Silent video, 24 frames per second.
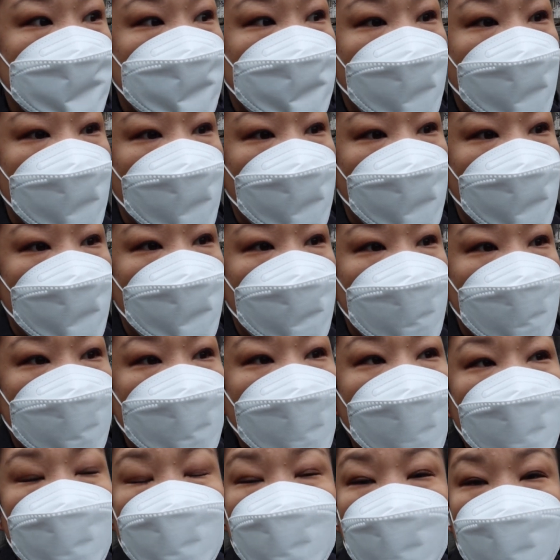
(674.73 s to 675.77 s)
So
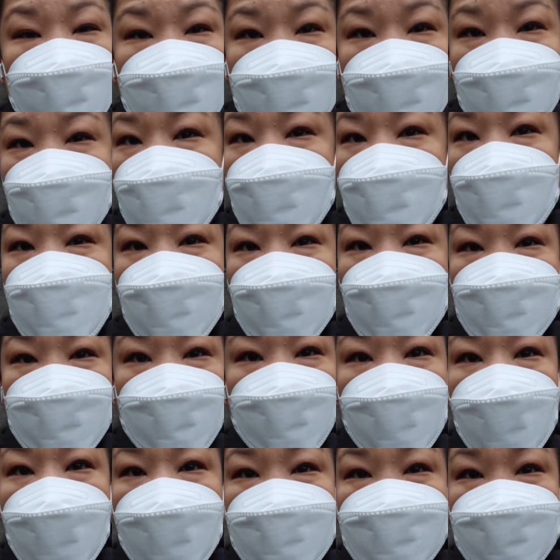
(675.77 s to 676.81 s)
yeah, there's always a really cool
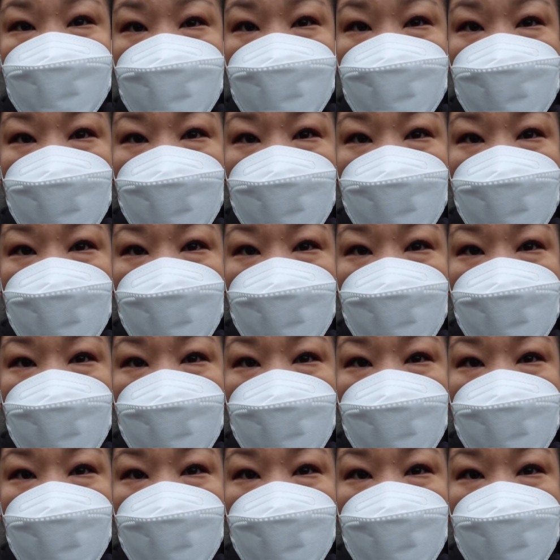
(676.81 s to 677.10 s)
surprise around the